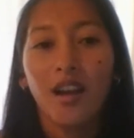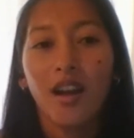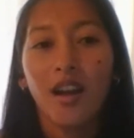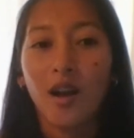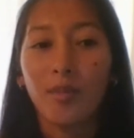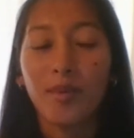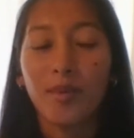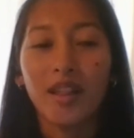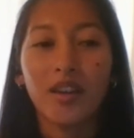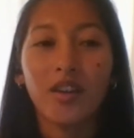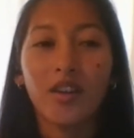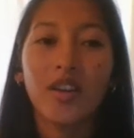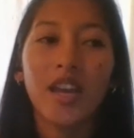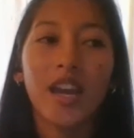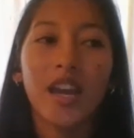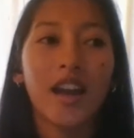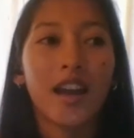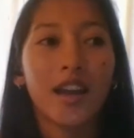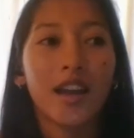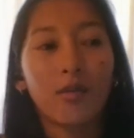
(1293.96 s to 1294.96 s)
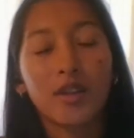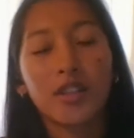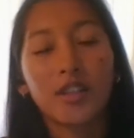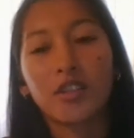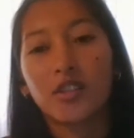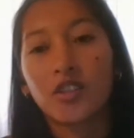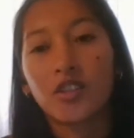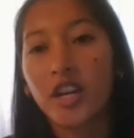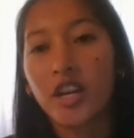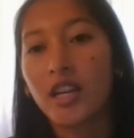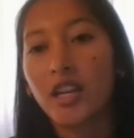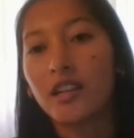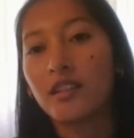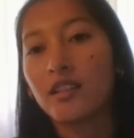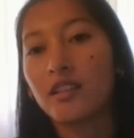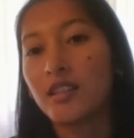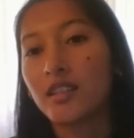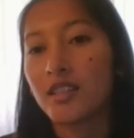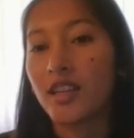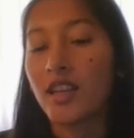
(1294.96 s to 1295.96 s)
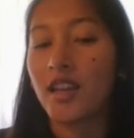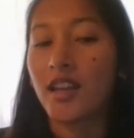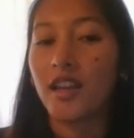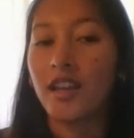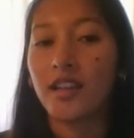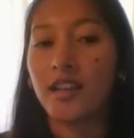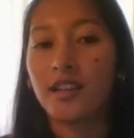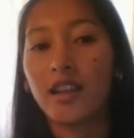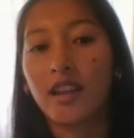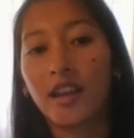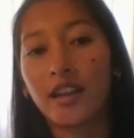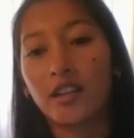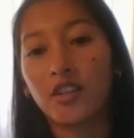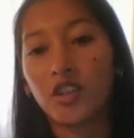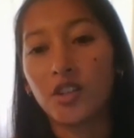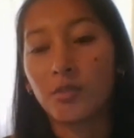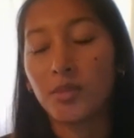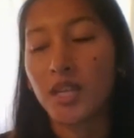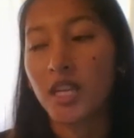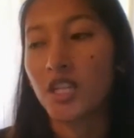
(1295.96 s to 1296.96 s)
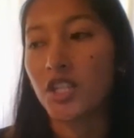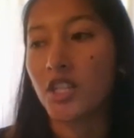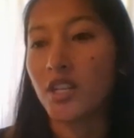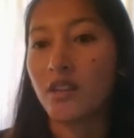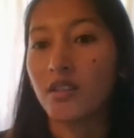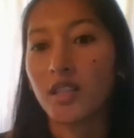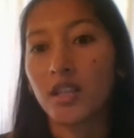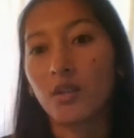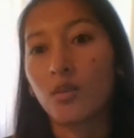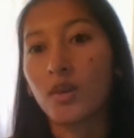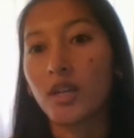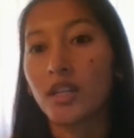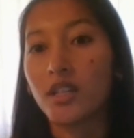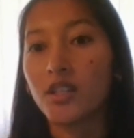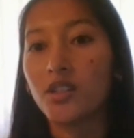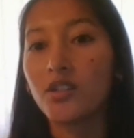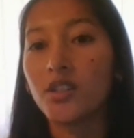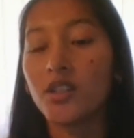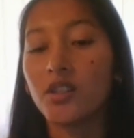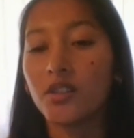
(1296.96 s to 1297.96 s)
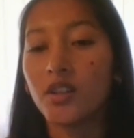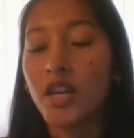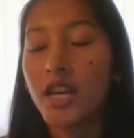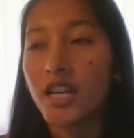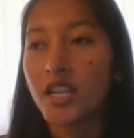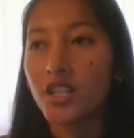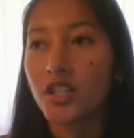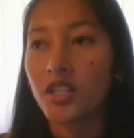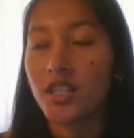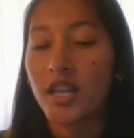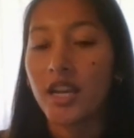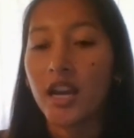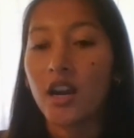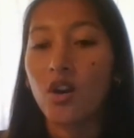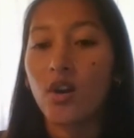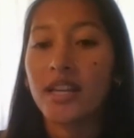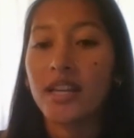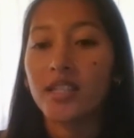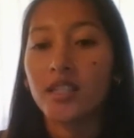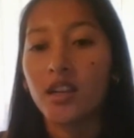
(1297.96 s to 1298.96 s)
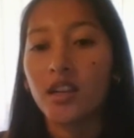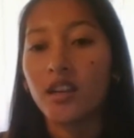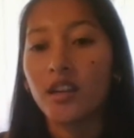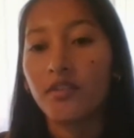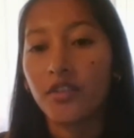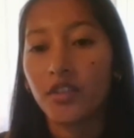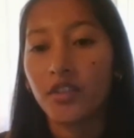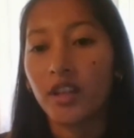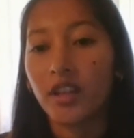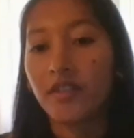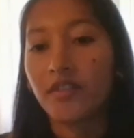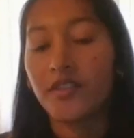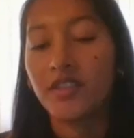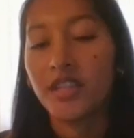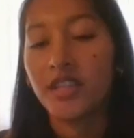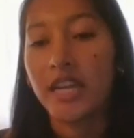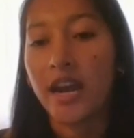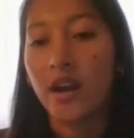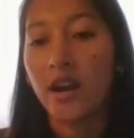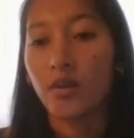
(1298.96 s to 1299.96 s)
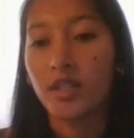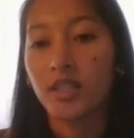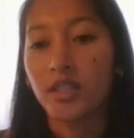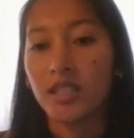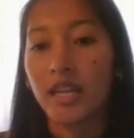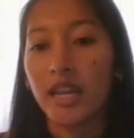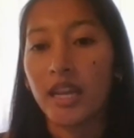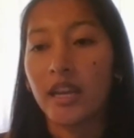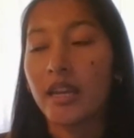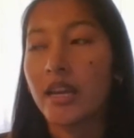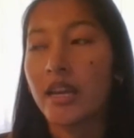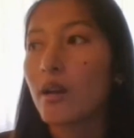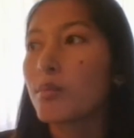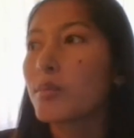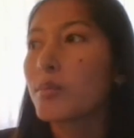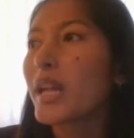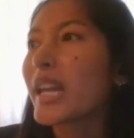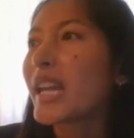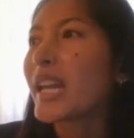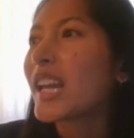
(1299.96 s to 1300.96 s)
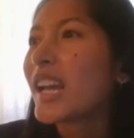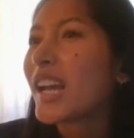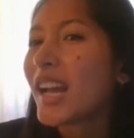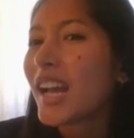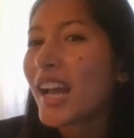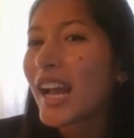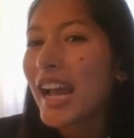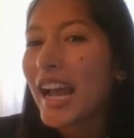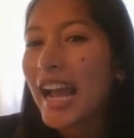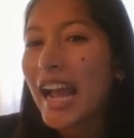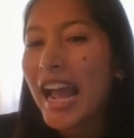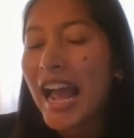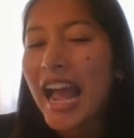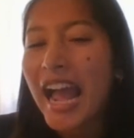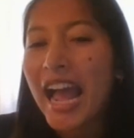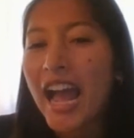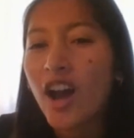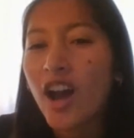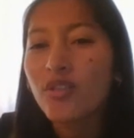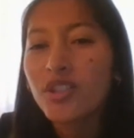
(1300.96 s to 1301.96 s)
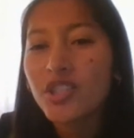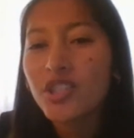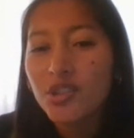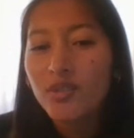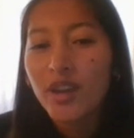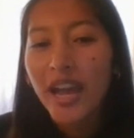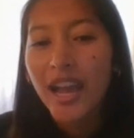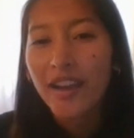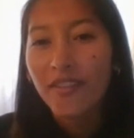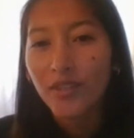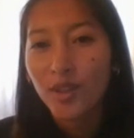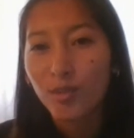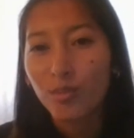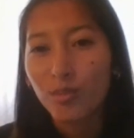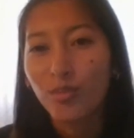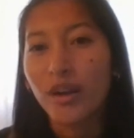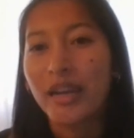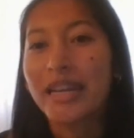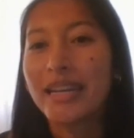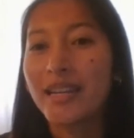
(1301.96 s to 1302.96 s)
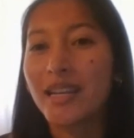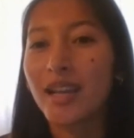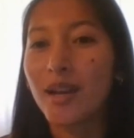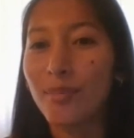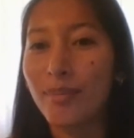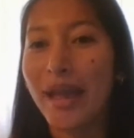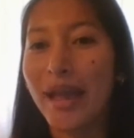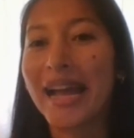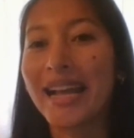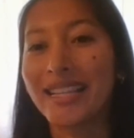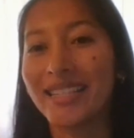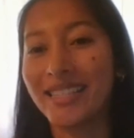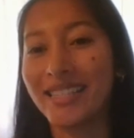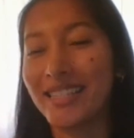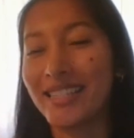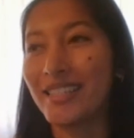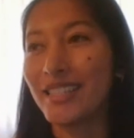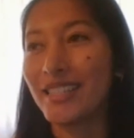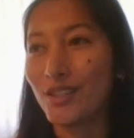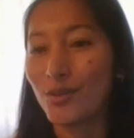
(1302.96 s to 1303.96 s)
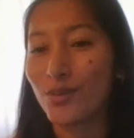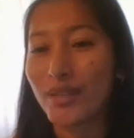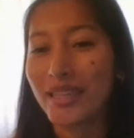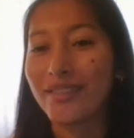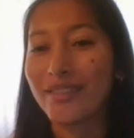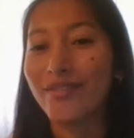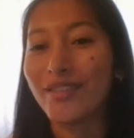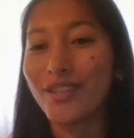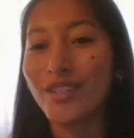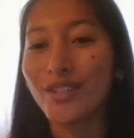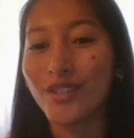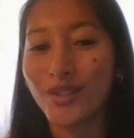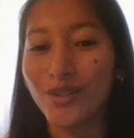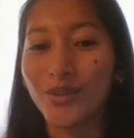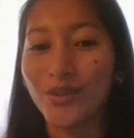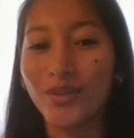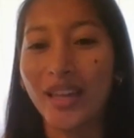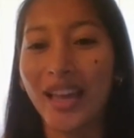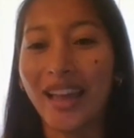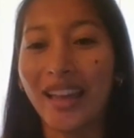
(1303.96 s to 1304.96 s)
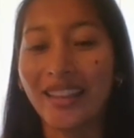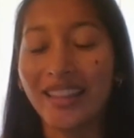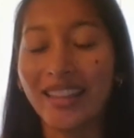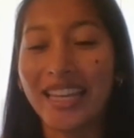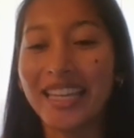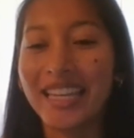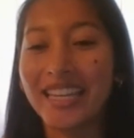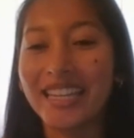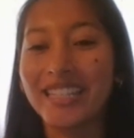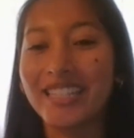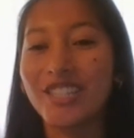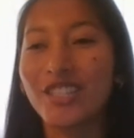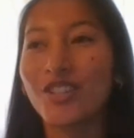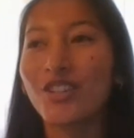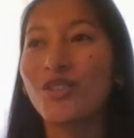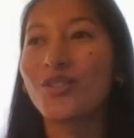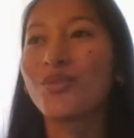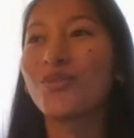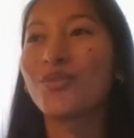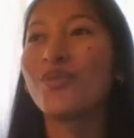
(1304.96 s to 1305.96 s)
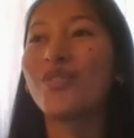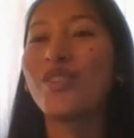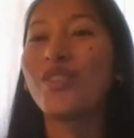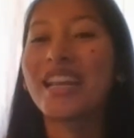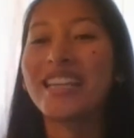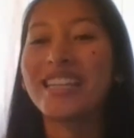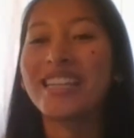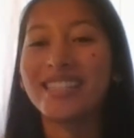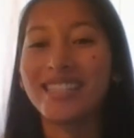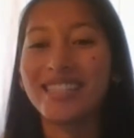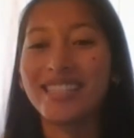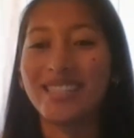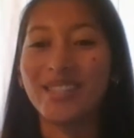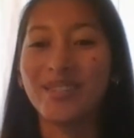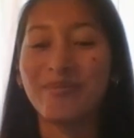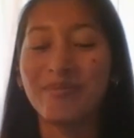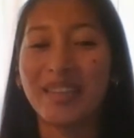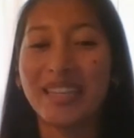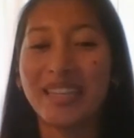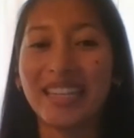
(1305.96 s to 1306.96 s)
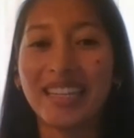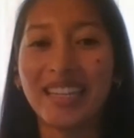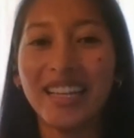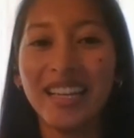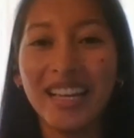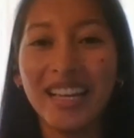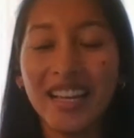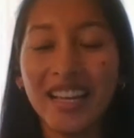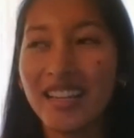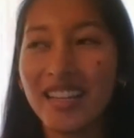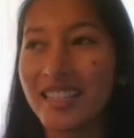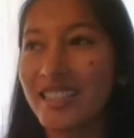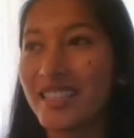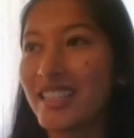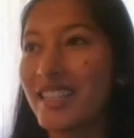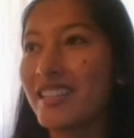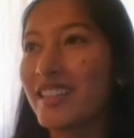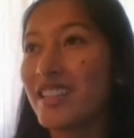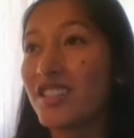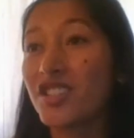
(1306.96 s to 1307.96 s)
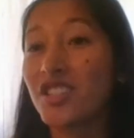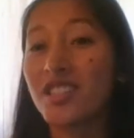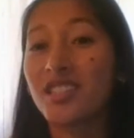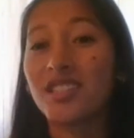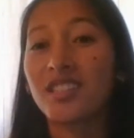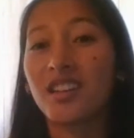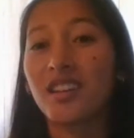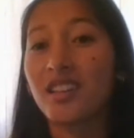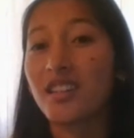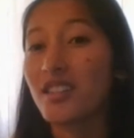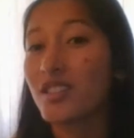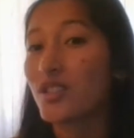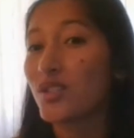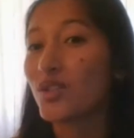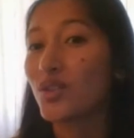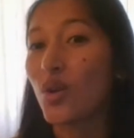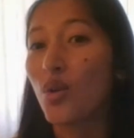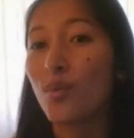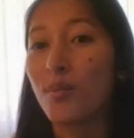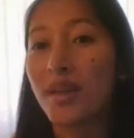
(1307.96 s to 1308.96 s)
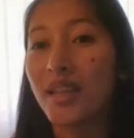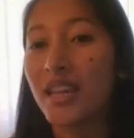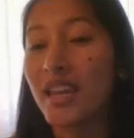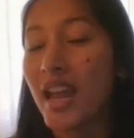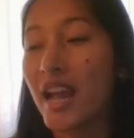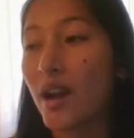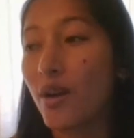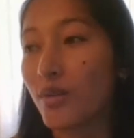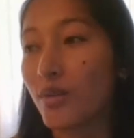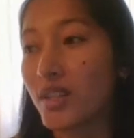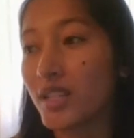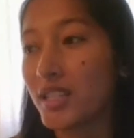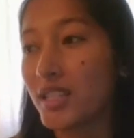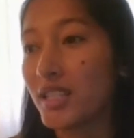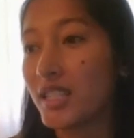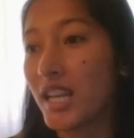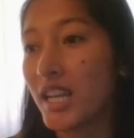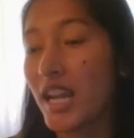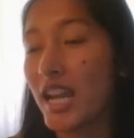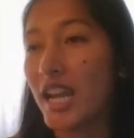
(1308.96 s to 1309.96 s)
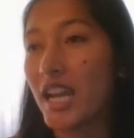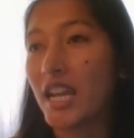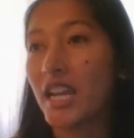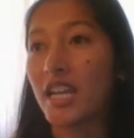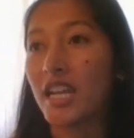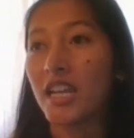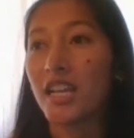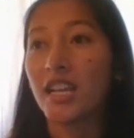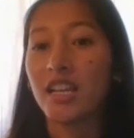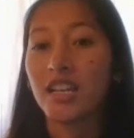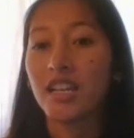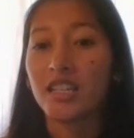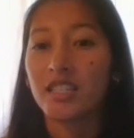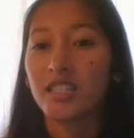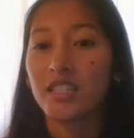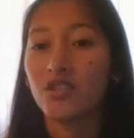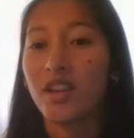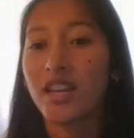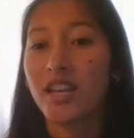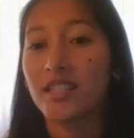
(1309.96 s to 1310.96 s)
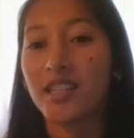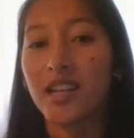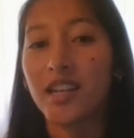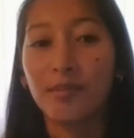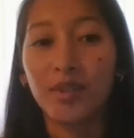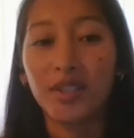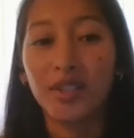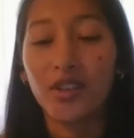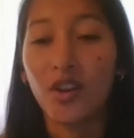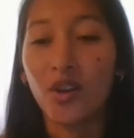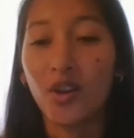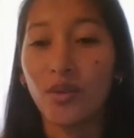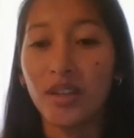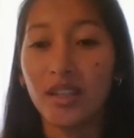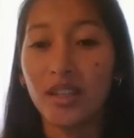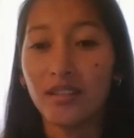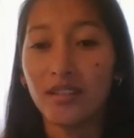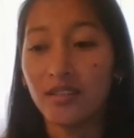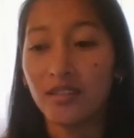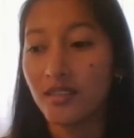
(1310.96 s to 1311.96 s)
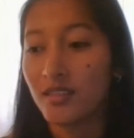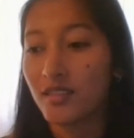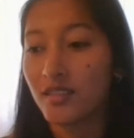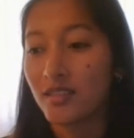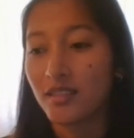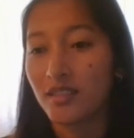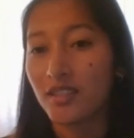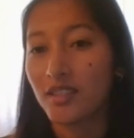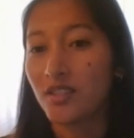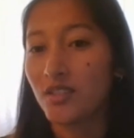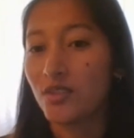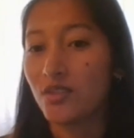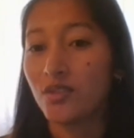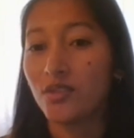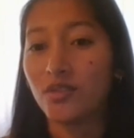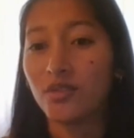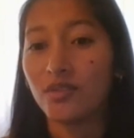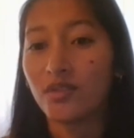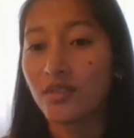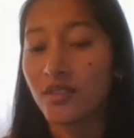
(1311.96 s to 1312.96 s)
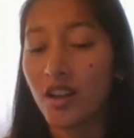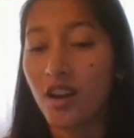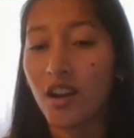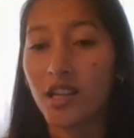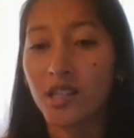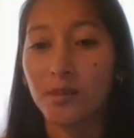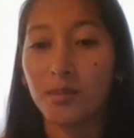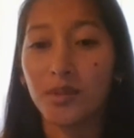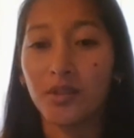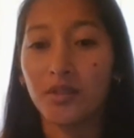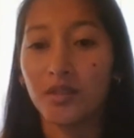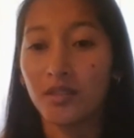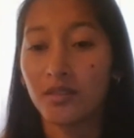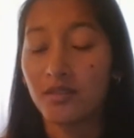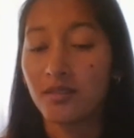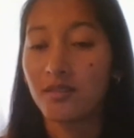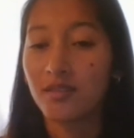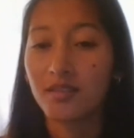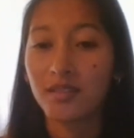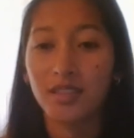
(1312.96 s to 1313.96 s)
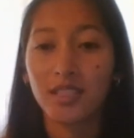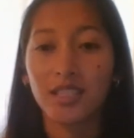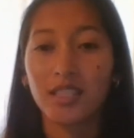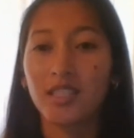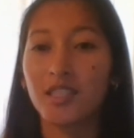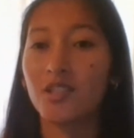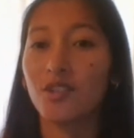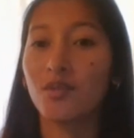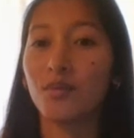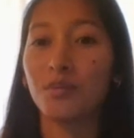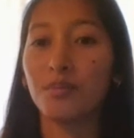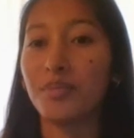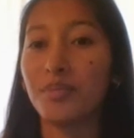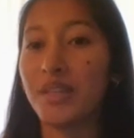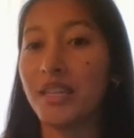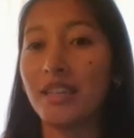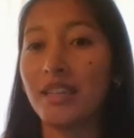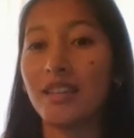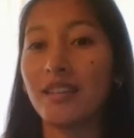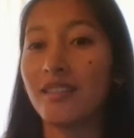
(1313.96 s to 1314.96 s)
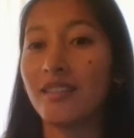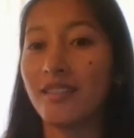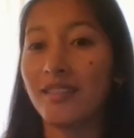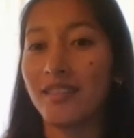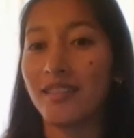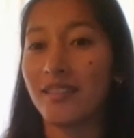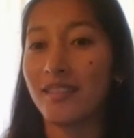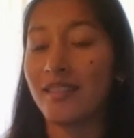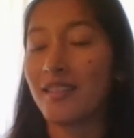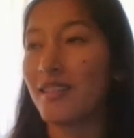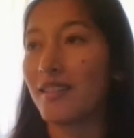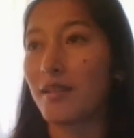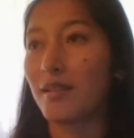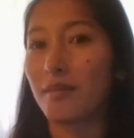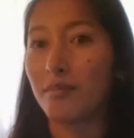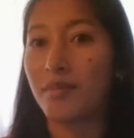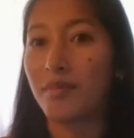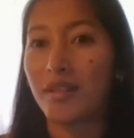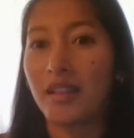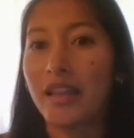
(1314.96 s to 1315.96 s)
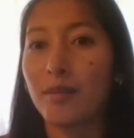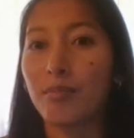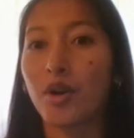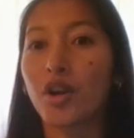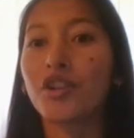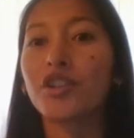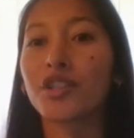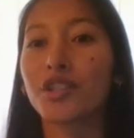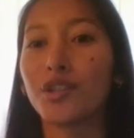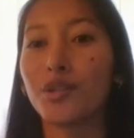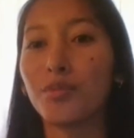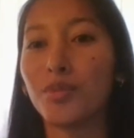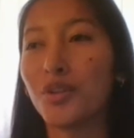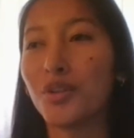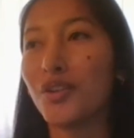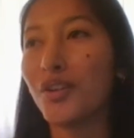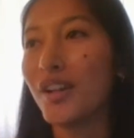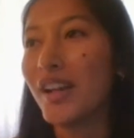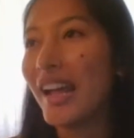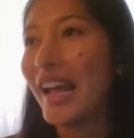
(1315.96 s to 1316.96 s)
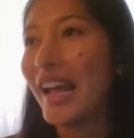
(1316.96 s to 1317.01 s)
I'll be like, oh yeah, I went to training this day, had gym session. I was like, what did you do? She's like, oh, I studied for like 15 hours a day. And I'm like, how do you have the brain capacity to even do that? Like, it's crazy to me. Seeing that she studies so many hours a day, still has time to go in to the hospital, still be like personable